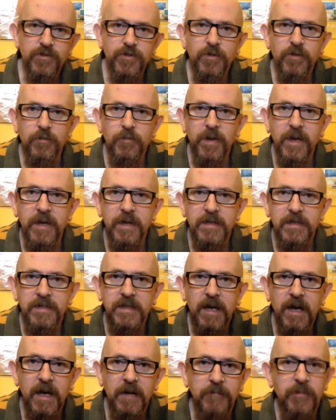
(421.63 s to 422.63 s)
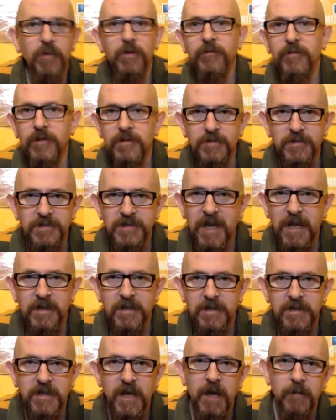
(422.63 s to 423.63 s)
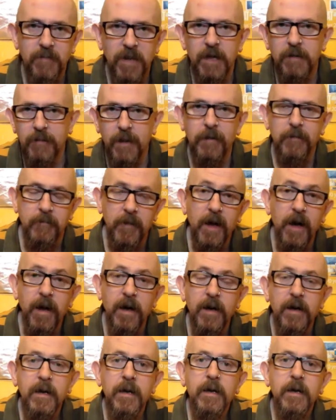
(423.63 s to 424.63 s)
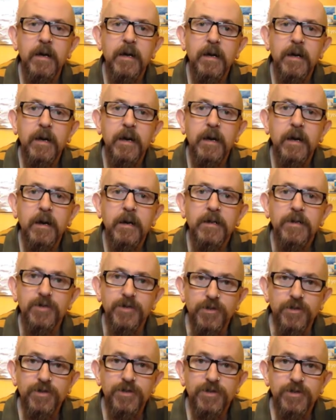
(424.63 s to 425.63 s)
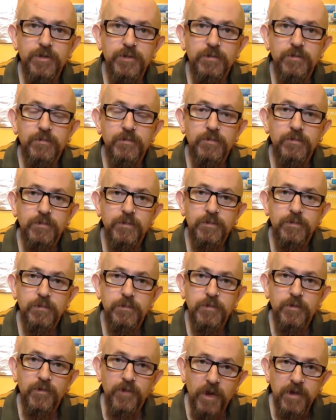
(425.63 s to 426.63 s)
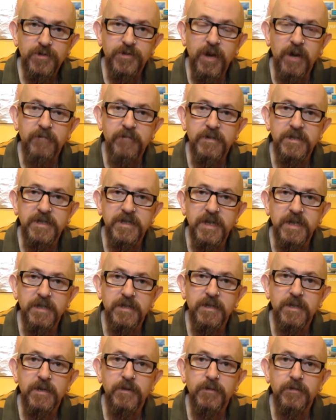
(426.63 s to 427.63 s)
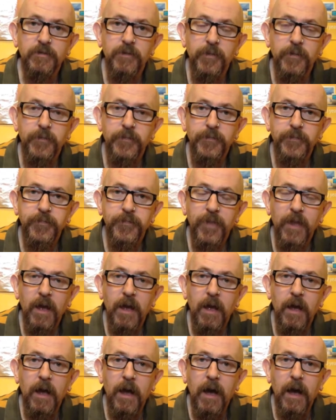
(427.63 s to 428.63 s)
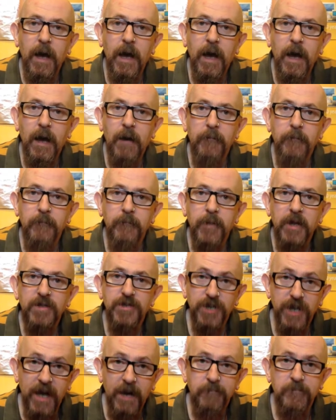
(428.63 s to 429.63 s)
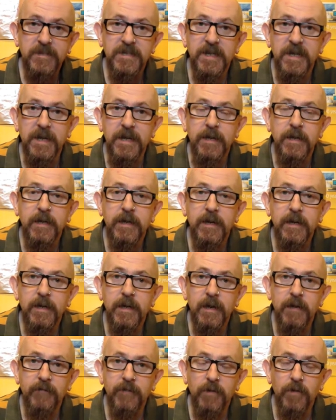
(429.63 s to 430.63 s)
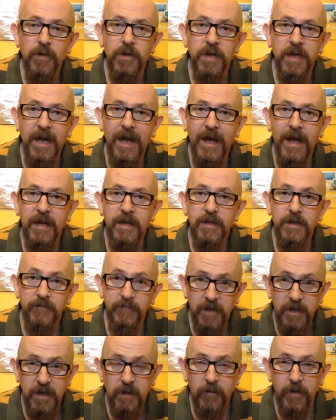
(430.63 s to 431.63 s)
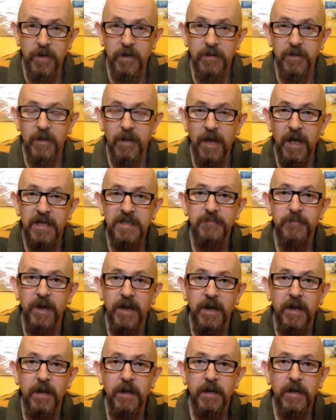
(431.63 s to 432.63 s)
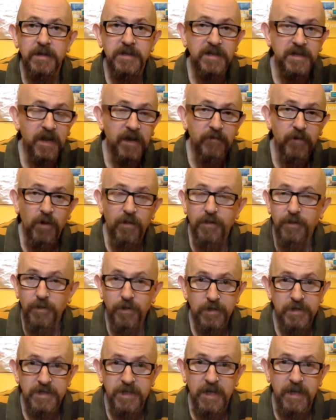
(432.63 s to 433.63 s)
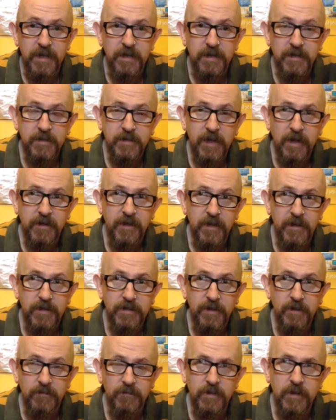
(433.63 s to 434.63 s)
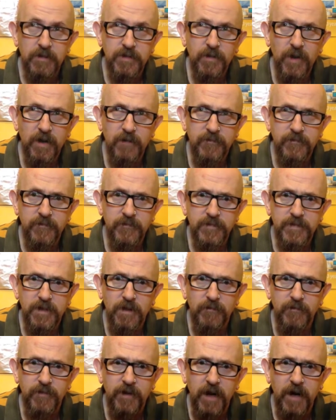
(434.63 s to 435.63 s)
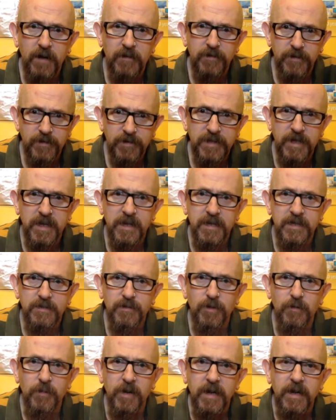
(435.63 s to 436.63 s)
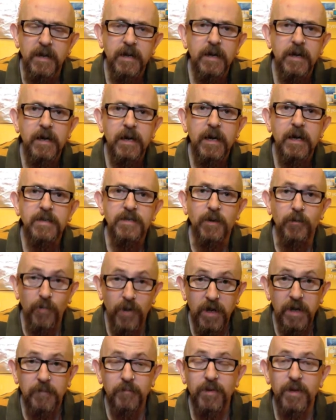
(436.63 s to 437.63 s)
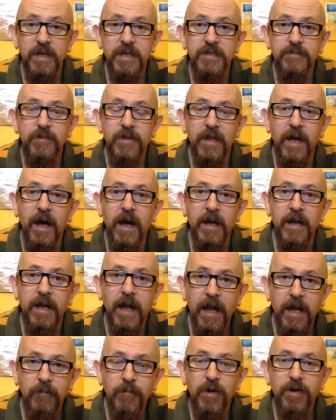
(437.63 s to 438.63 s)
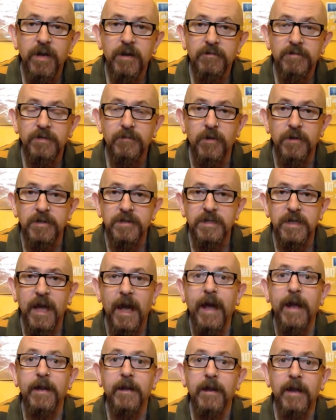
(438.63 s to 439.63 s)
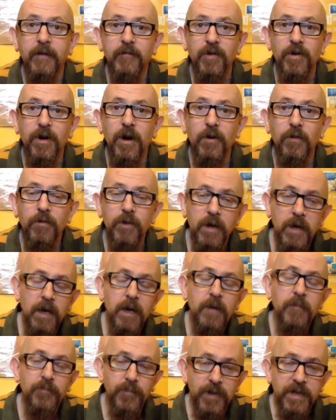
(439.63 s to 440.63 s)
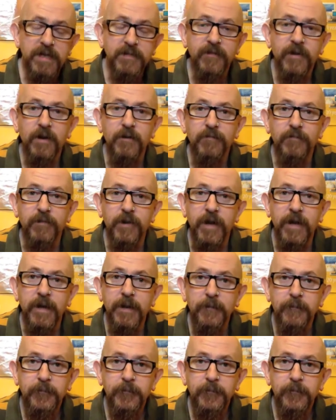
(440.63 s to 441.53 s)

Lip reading: European Time, Universal Standard Time, blah blah blah, just cross-reference it to GMT if you want to get your video in at the last minute. As I say, I've got 13, I think so, no 12 so far, 13 is coming, so I'm really pleased with that. Anybody else who wants to get in and have a go, please feel free.